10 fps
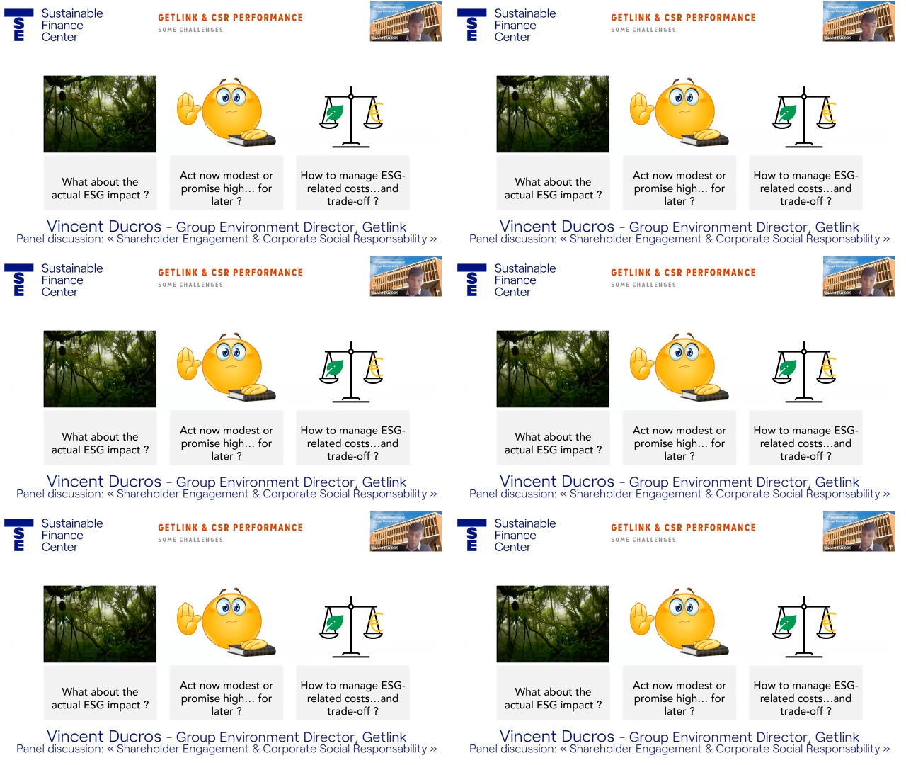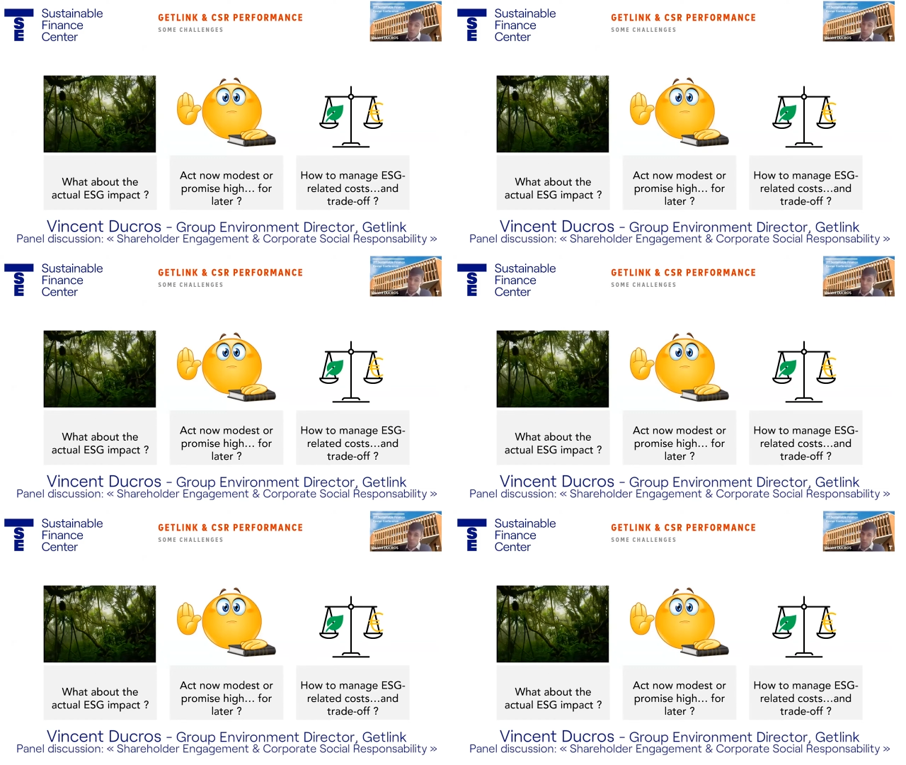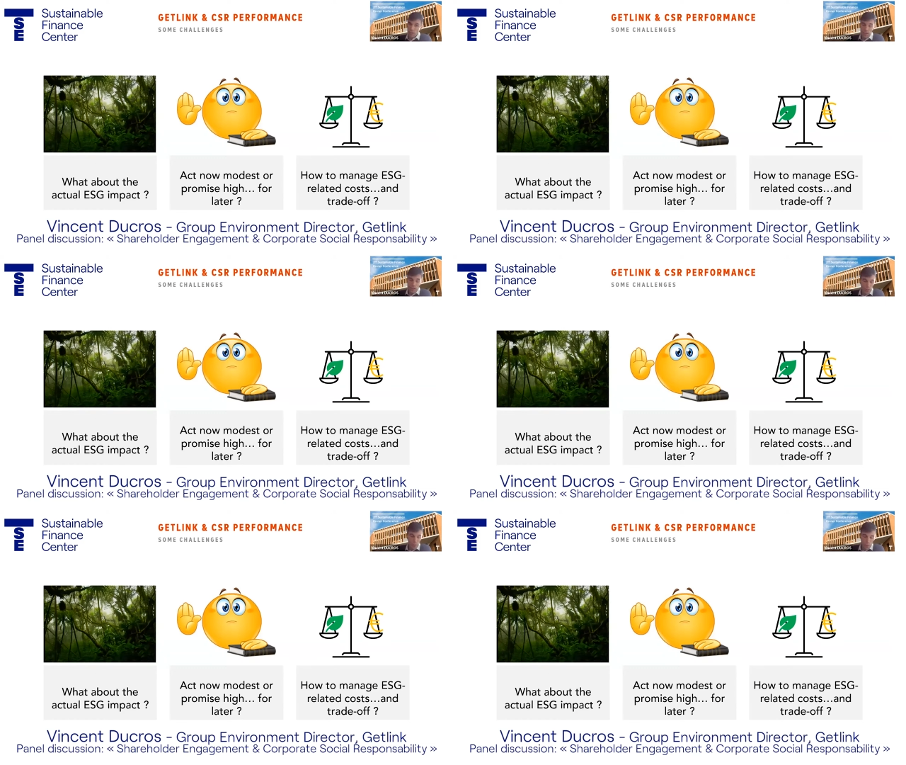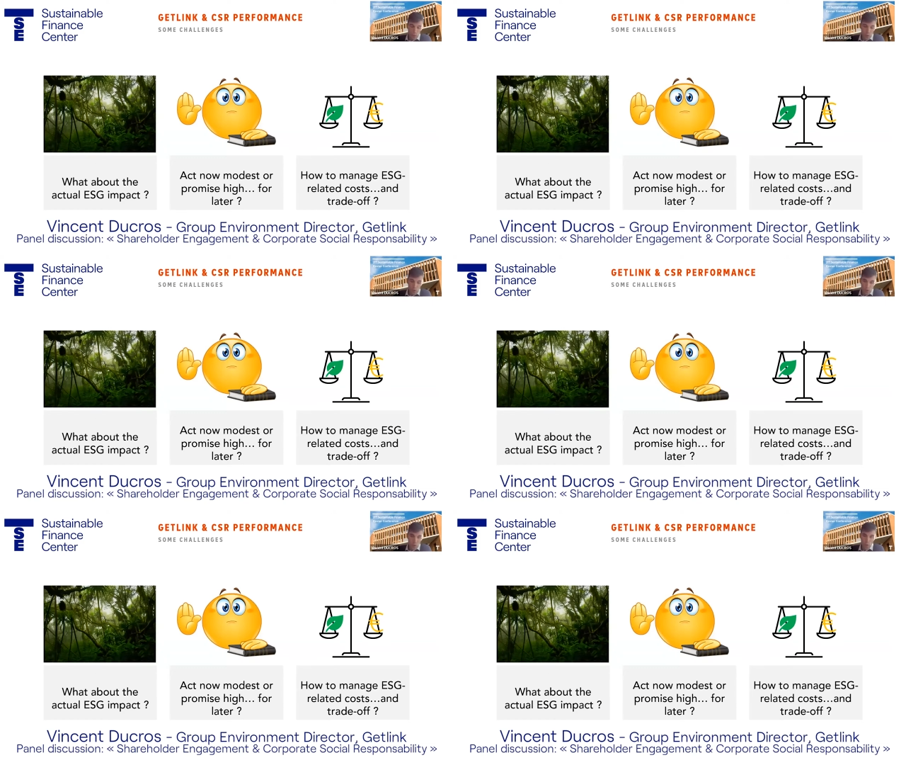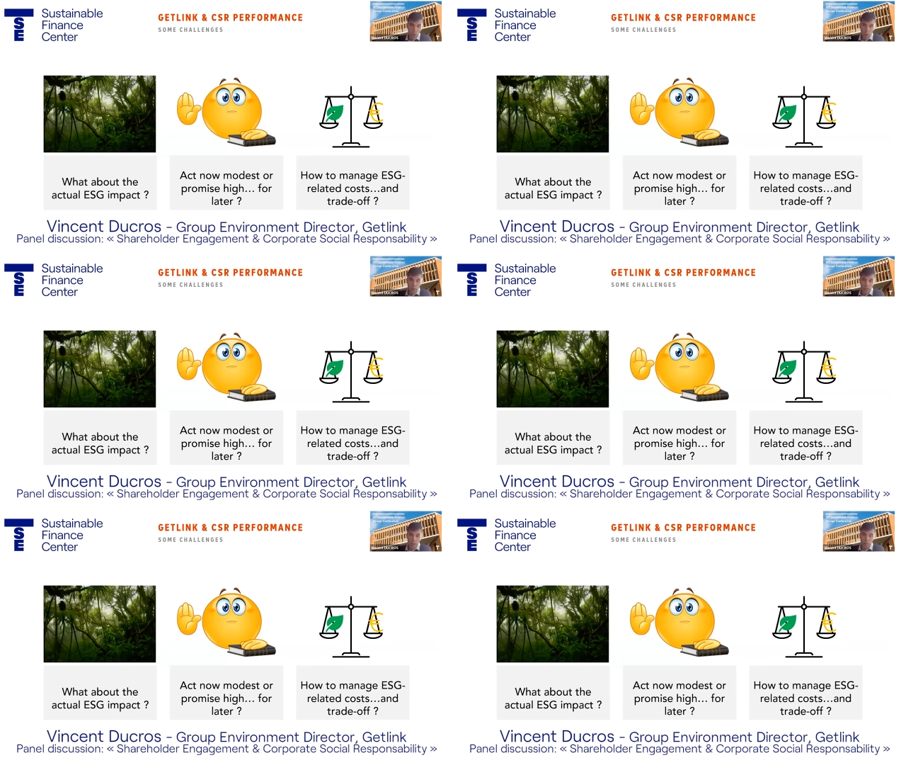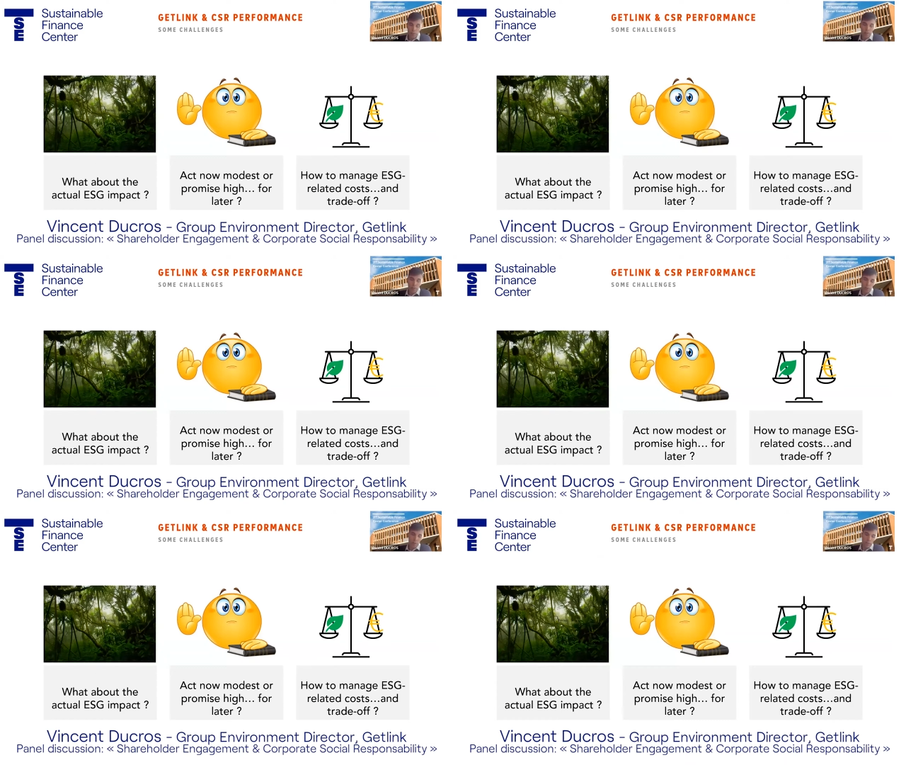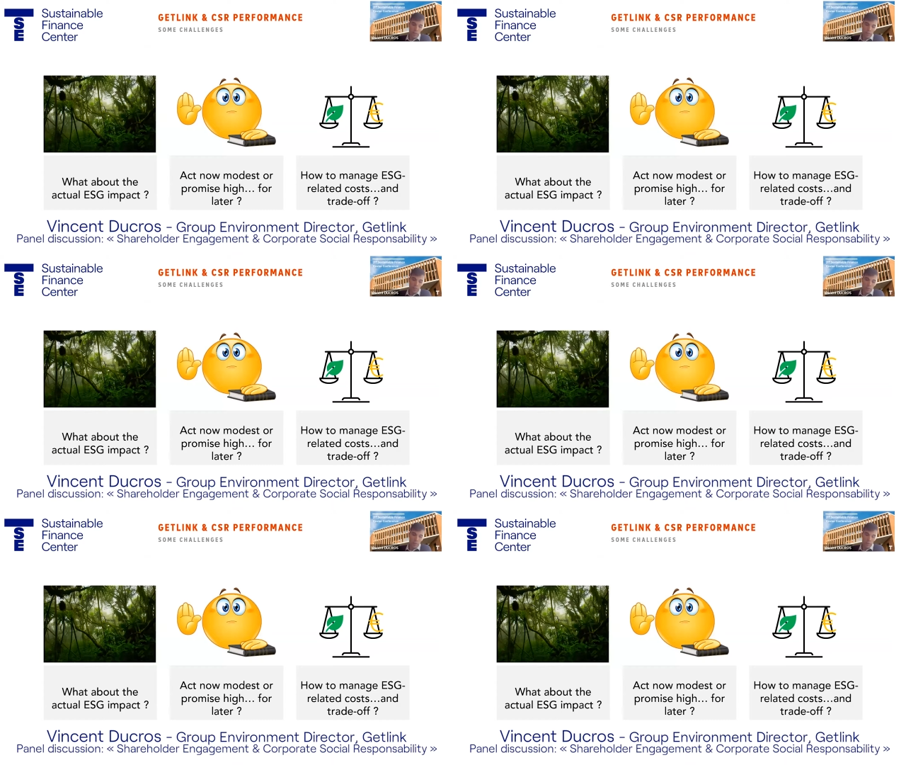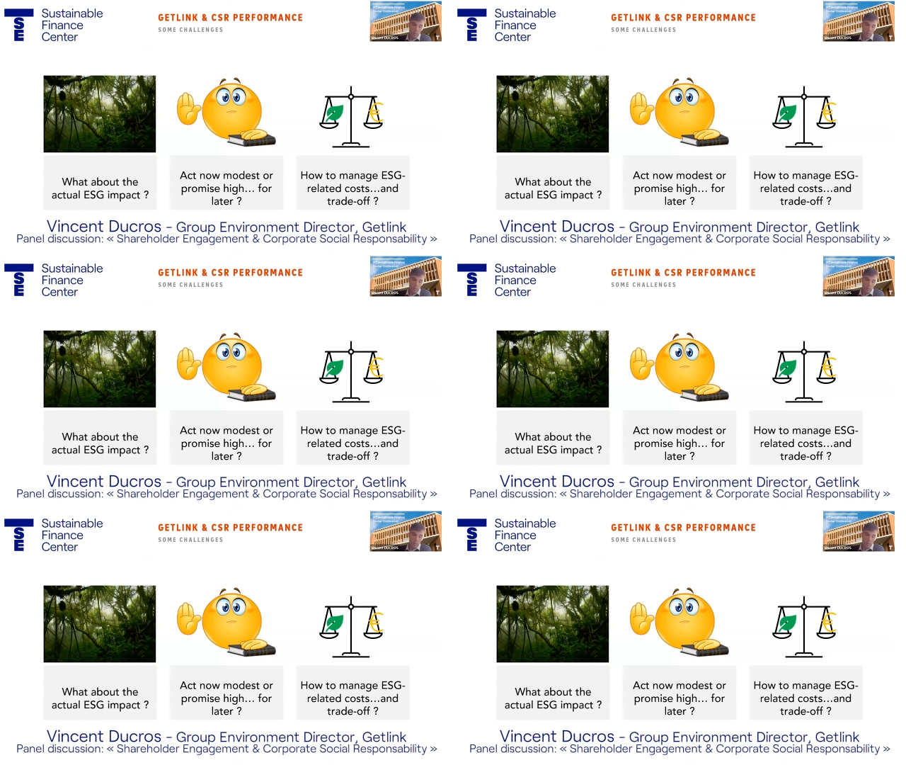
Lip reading: (no speaker visible)